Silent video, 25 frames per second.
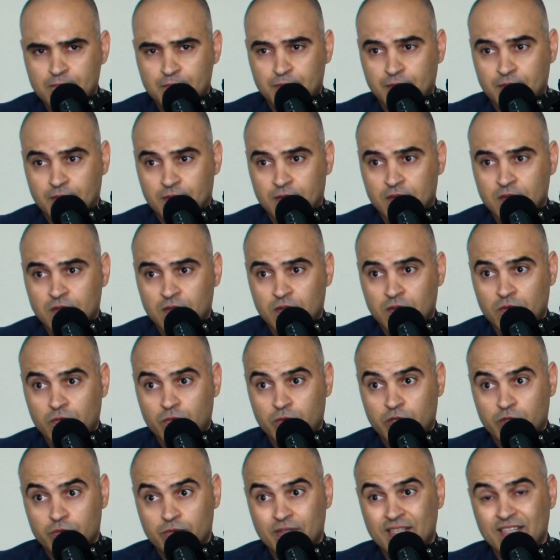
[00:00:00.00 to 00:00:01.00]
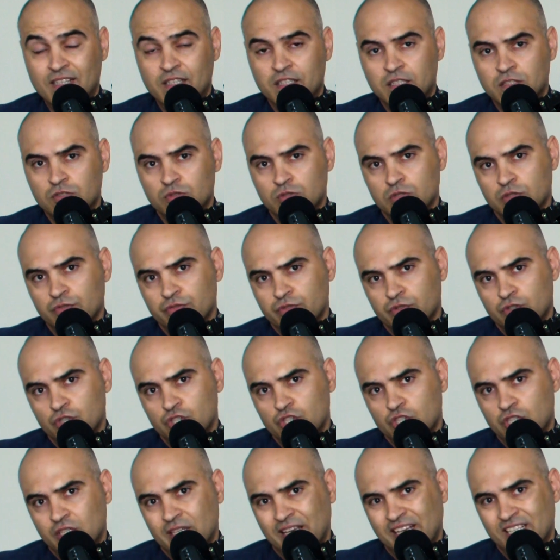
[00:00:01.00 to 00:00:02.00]
But we really need to
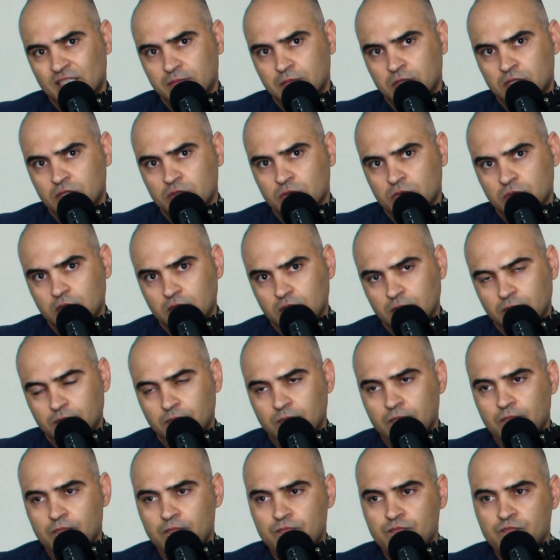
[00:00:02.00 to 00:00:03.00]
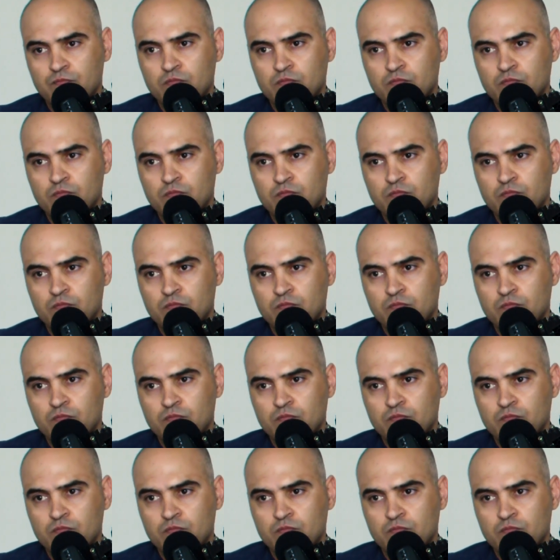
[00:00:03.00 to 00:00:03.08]
differentiate between